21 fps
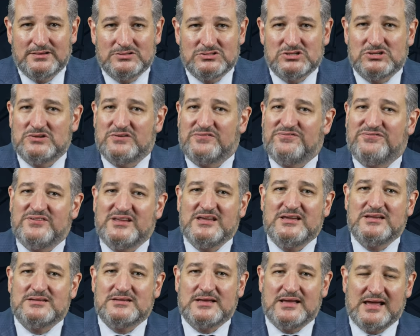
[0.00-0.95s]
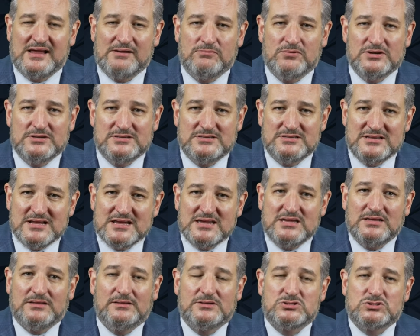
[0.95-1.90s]
to defeat a
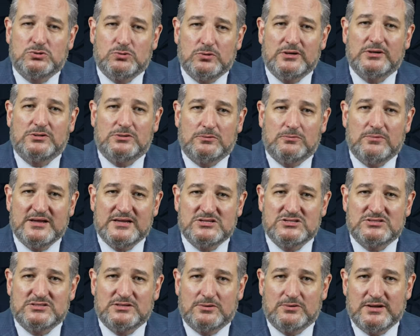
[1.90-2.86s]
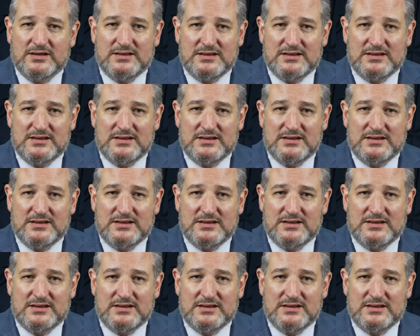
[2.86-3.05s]
ridiculous critical race theory